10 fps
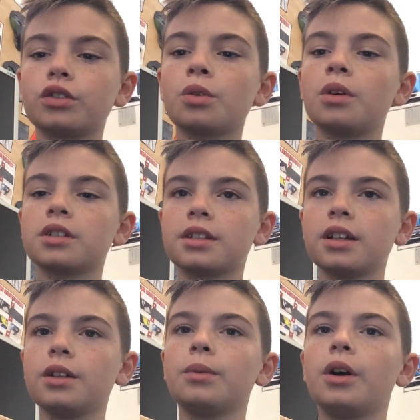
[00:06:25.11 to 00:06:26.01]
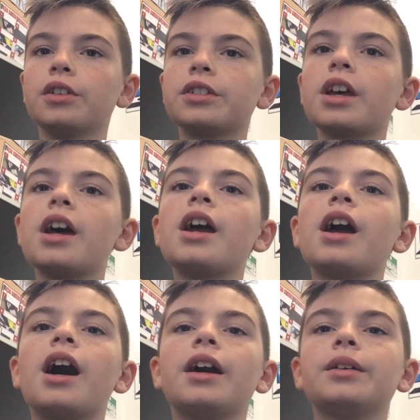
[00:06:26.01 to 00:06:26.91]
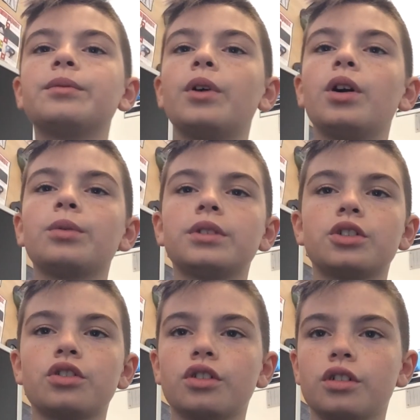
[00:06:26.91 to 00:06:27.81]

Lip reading: towards the little ones. I am always